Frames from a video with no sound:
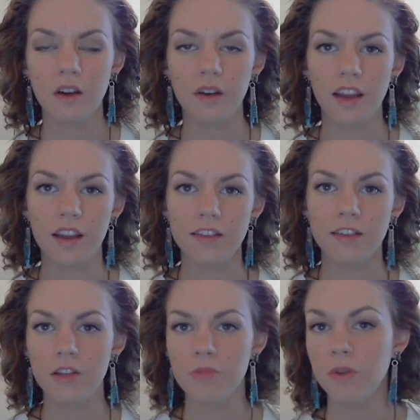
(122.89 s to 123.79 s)
okay,
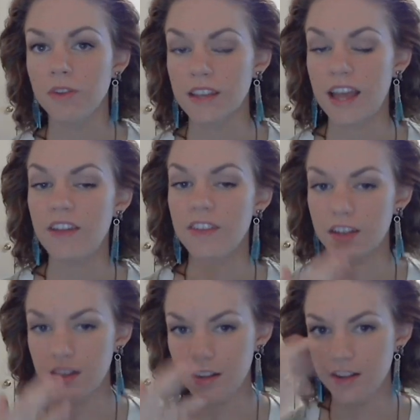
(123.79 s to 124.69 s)
so you mostly have
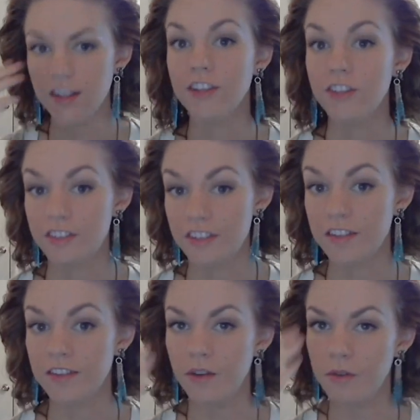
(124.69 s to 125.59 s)
it in your
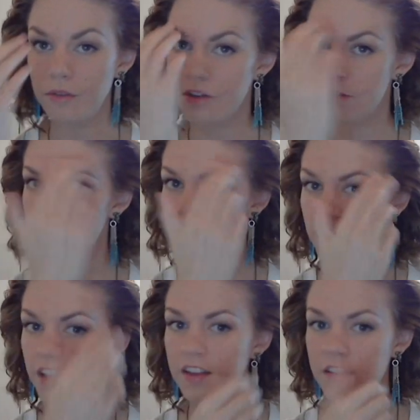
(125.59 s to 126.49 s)
T-zone, your
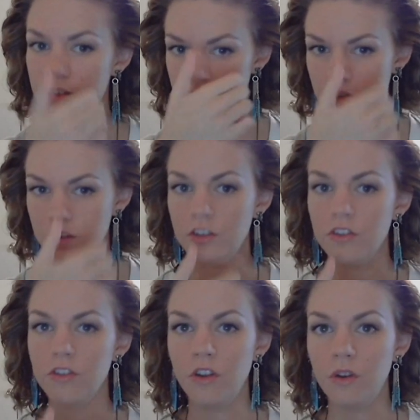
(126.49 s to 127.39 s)
forehead,
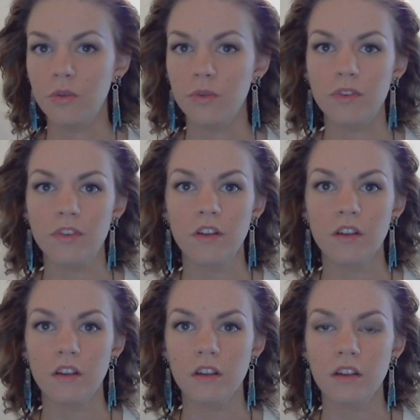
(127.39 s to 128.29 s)
your nose.
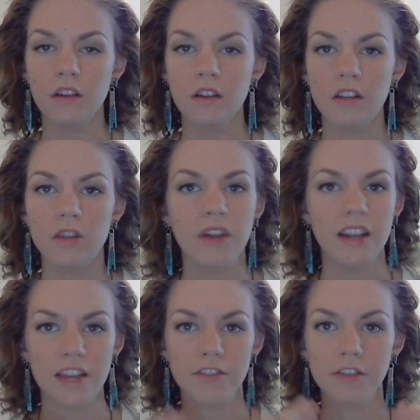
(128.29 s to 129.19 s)
You
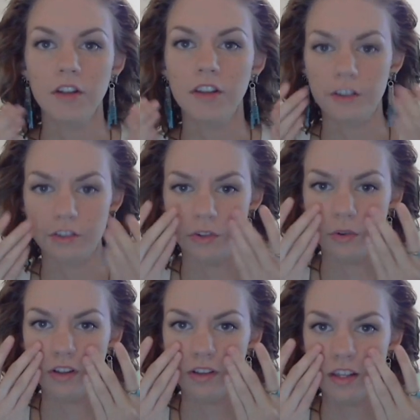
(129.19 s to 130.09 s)
might have a little extra
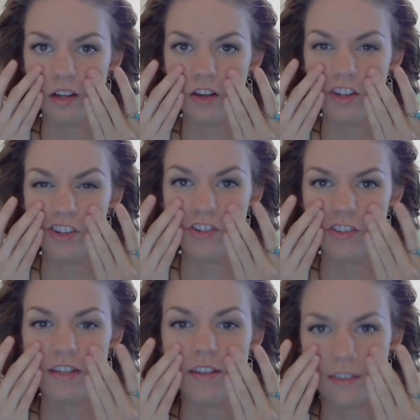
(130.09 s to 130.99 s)
oil here in your
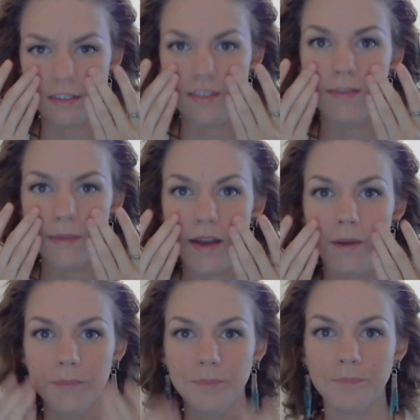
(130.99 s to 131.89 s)
cheeks,
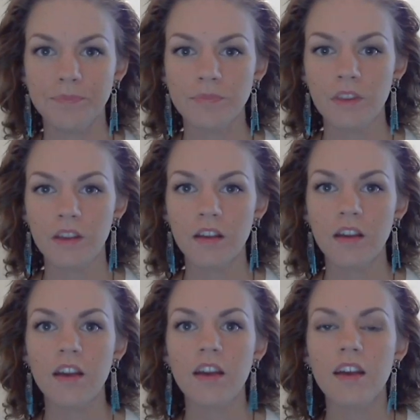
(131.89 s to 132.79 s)
yeah.
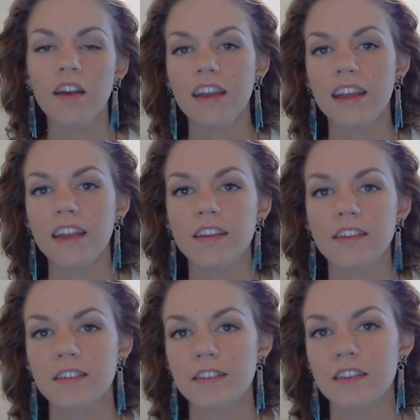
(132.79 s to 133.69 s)

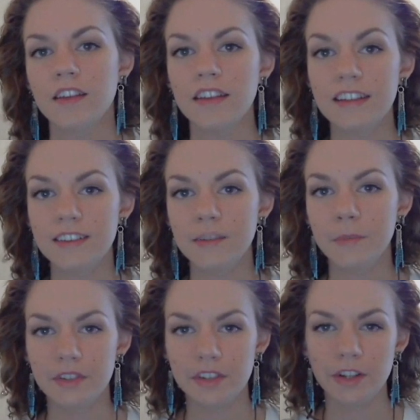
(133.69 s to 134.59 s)
And is it
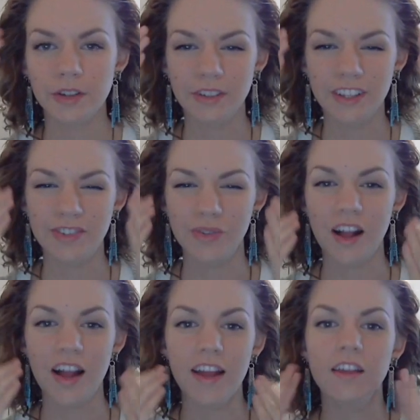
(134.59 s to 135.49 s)
particularly
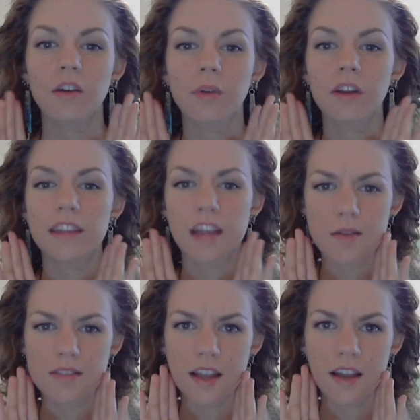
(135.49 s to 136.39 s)
dry around the
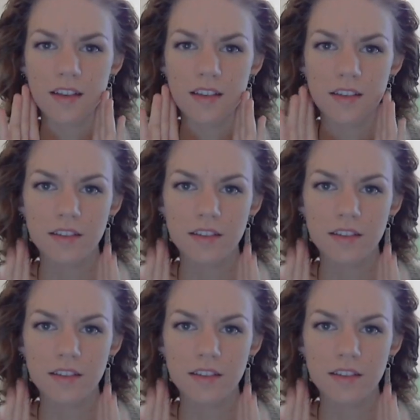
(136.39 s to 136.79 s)
outside?